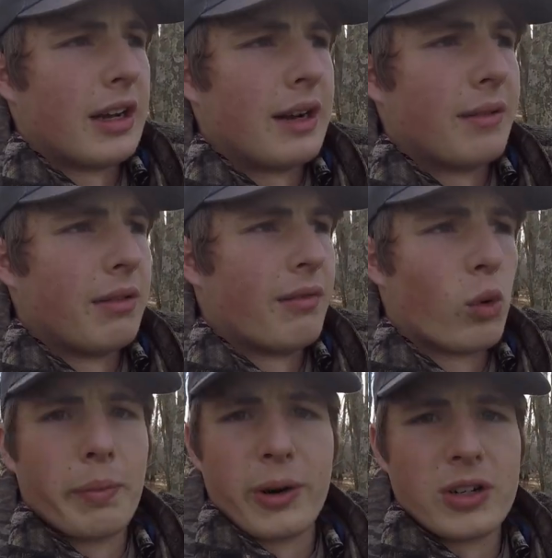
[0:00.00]
uh,
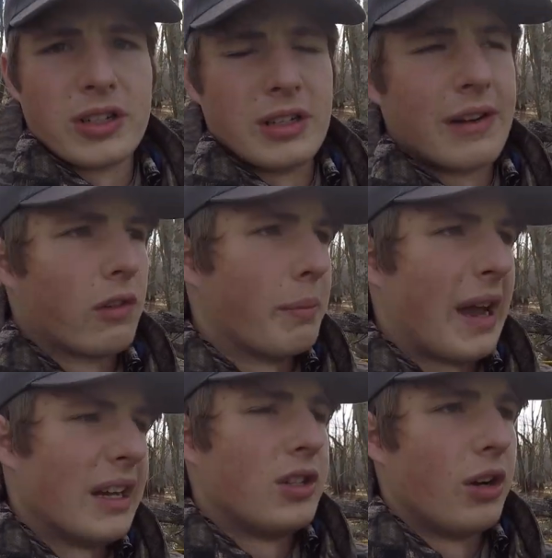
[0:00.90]
four birds is never a
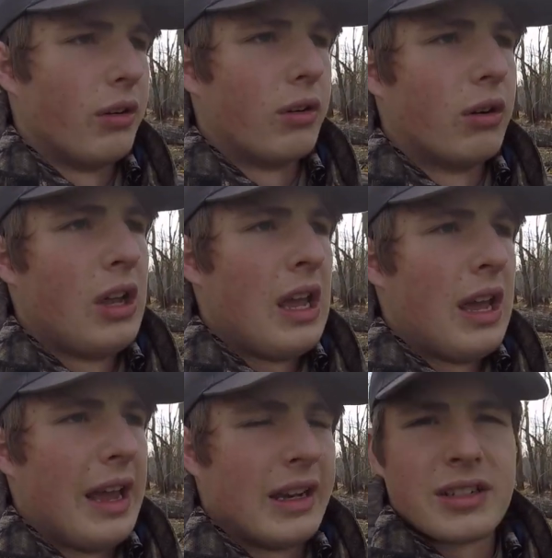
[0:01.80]
bad total
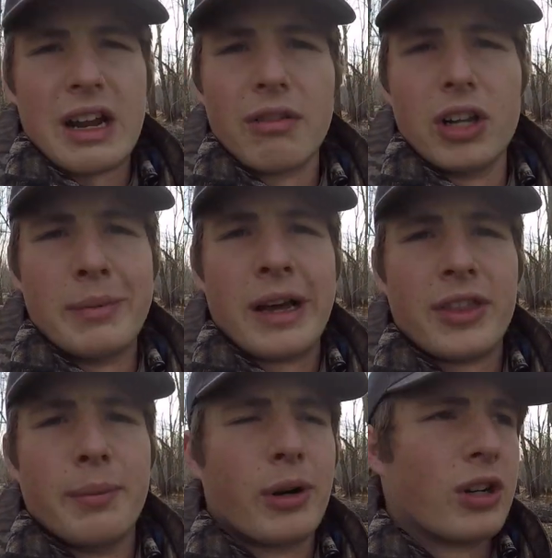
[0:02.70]
and it's not really
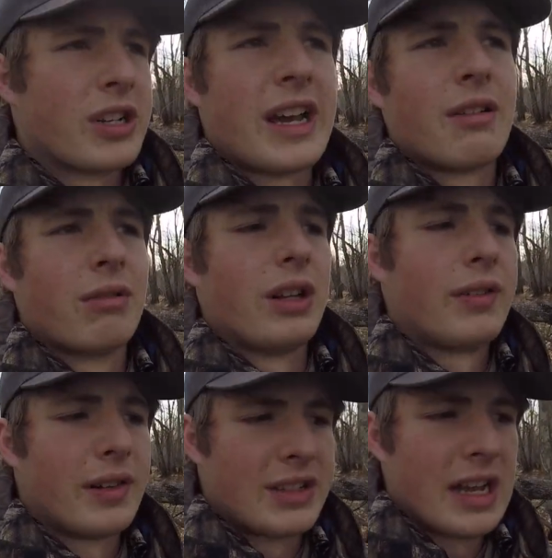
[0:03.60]
about the birds i had a
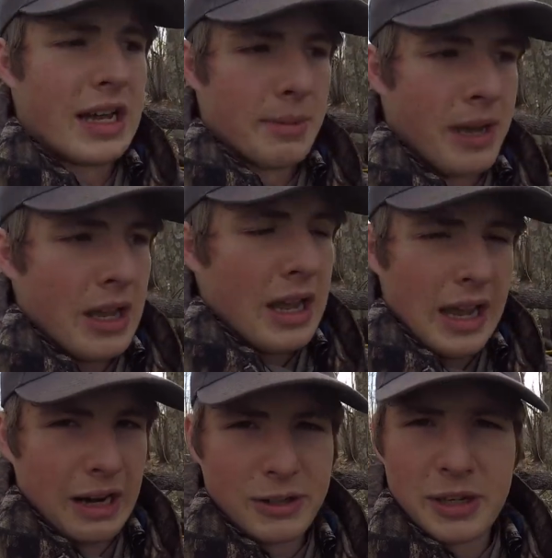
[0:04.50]
really fun time
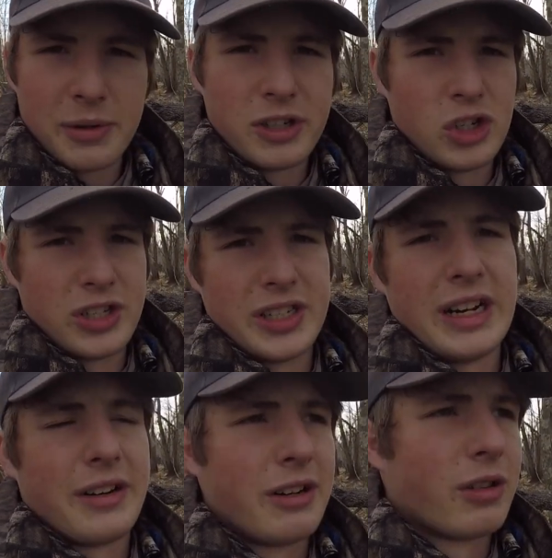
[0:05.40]
and i was able to just
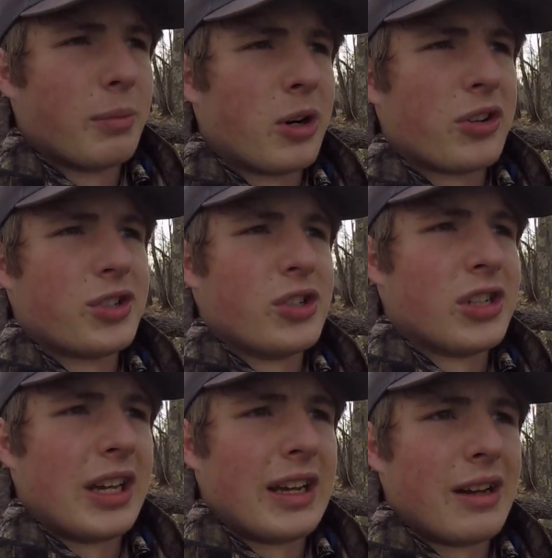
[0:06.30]
sit out here in the marsh and
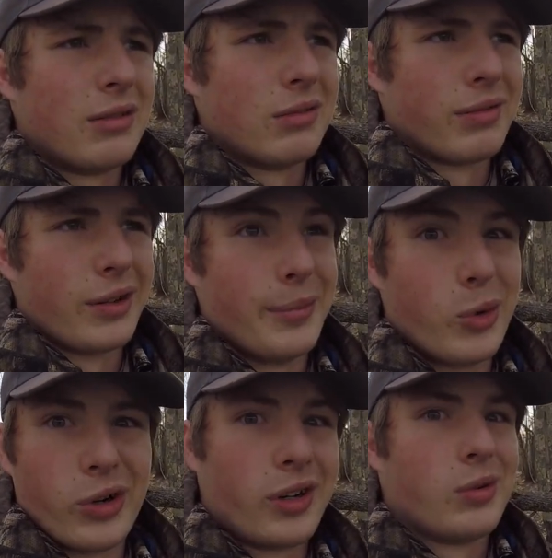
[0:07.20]
just hang out for the
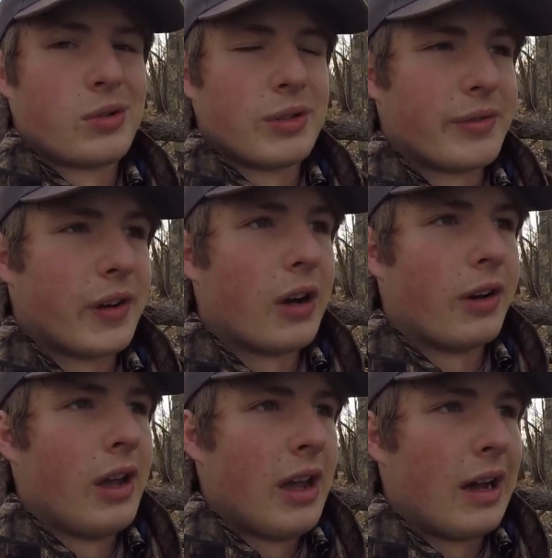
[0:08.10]
morning which was
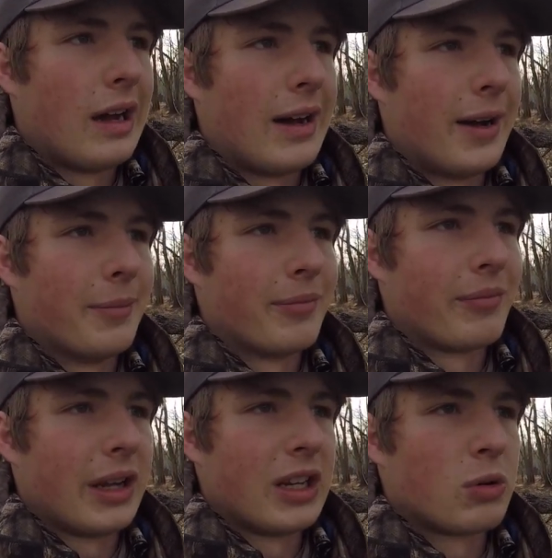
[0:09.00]
fun um,
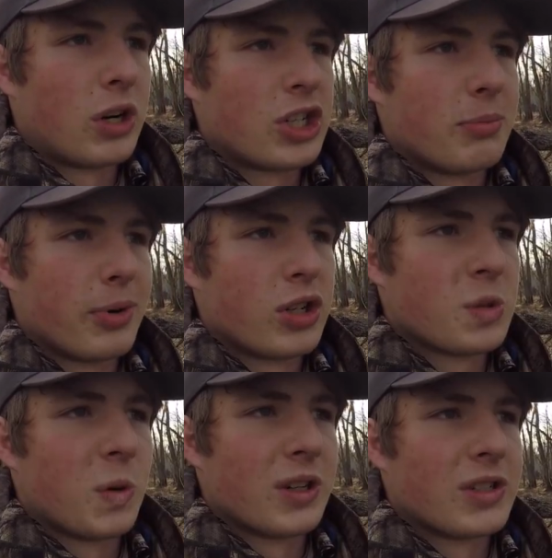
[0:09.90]
and get to watch some
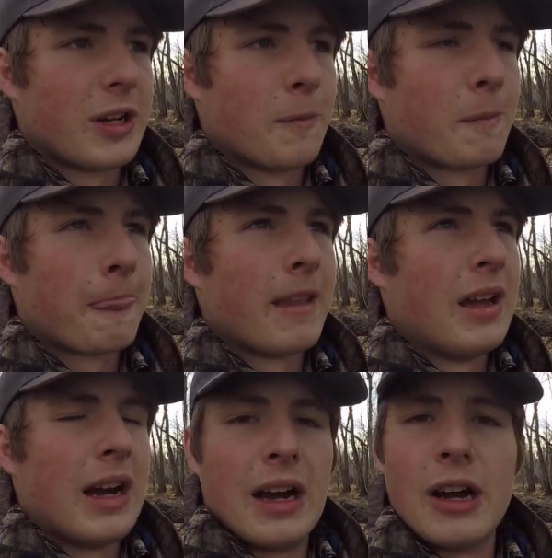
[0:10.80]
birds work so
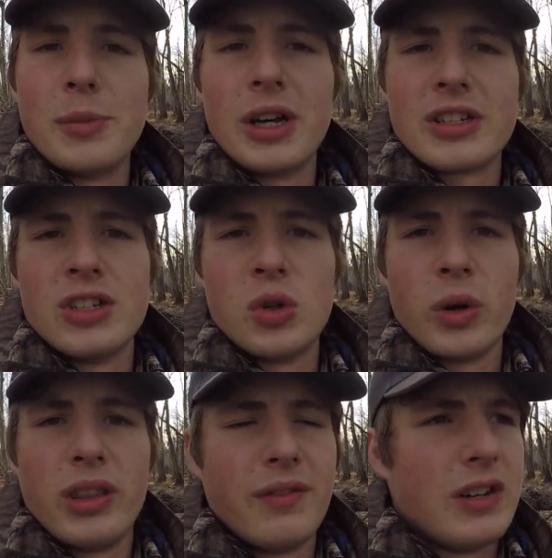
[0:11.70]
i hope you guys
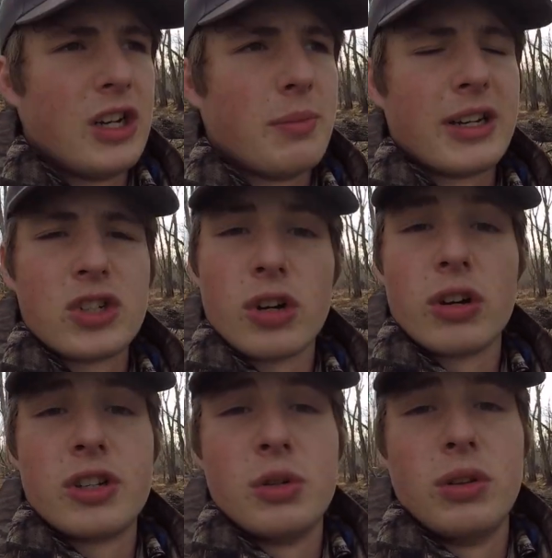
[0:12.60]
enjoyed the video make
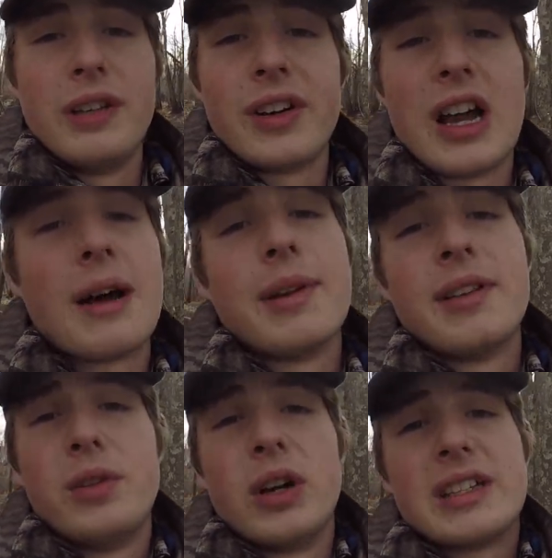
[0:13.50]
sure to leave a comment
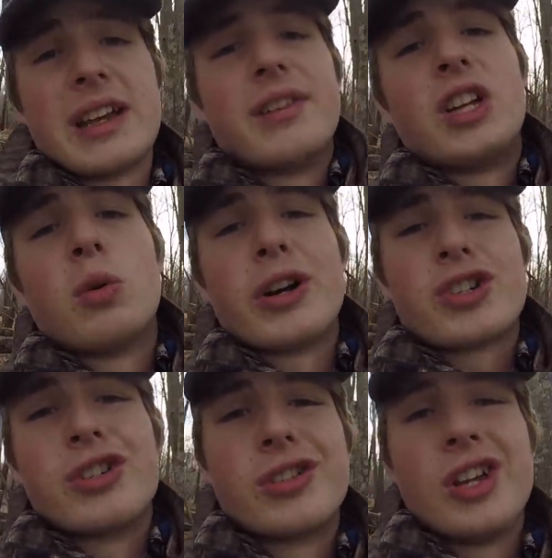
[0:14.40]
if you guys have any
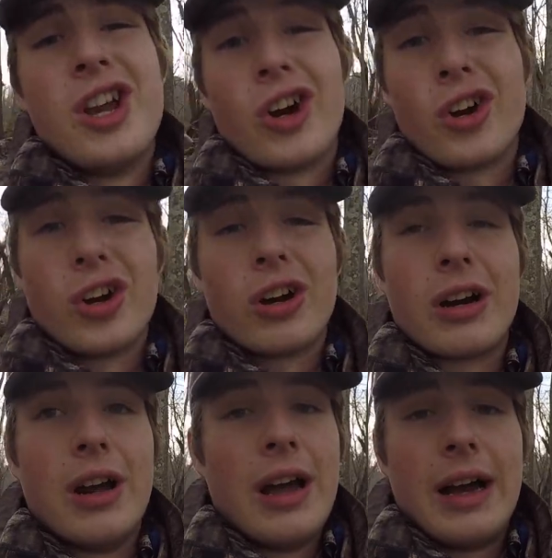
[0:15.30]
questions
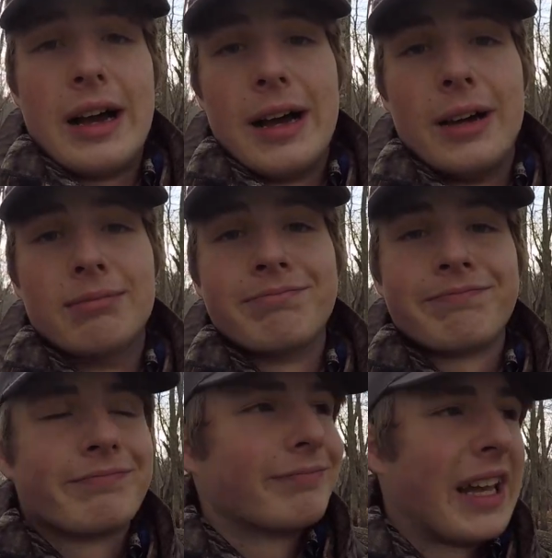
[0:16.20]
or um,
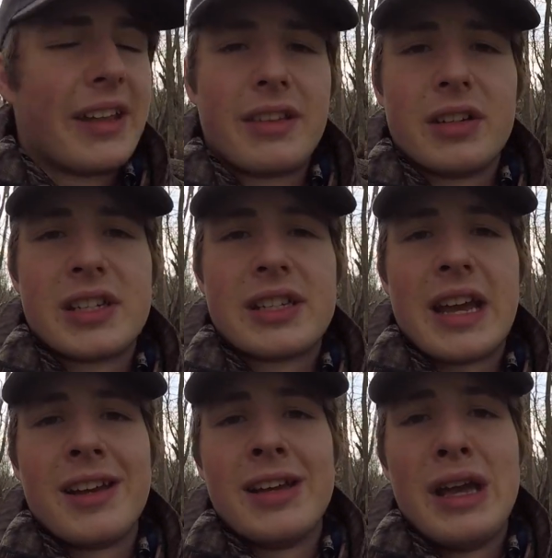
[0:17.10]
anything to
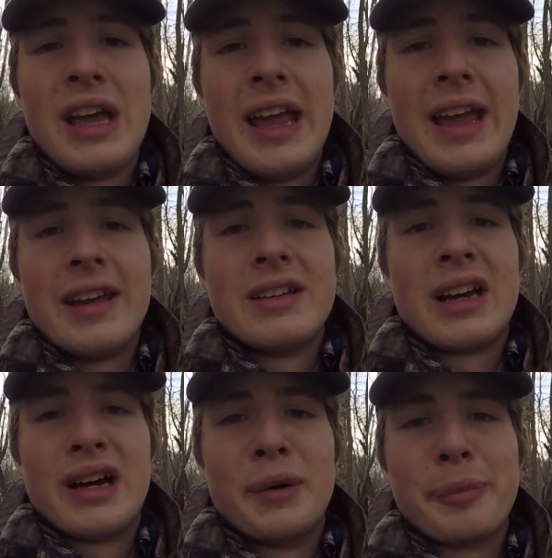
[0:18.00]
say and
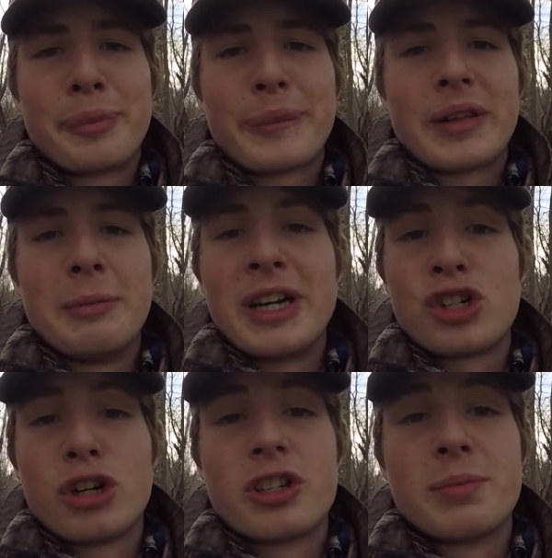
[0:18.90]
um, make
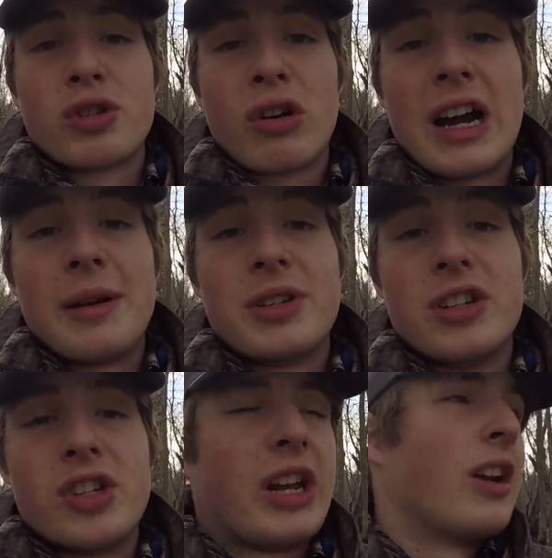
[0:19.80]
sure to subscribe to
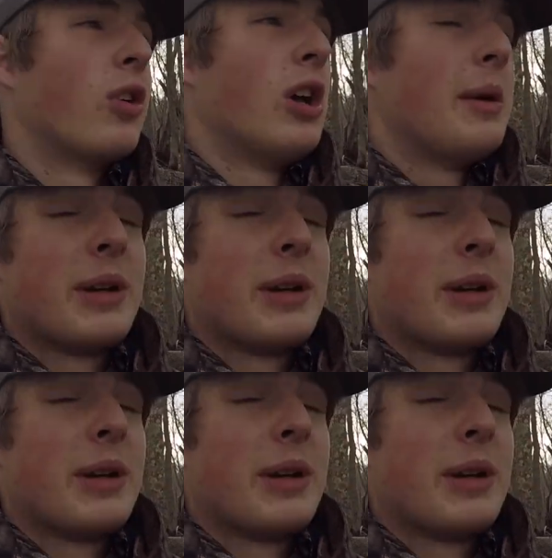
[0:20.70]
the channel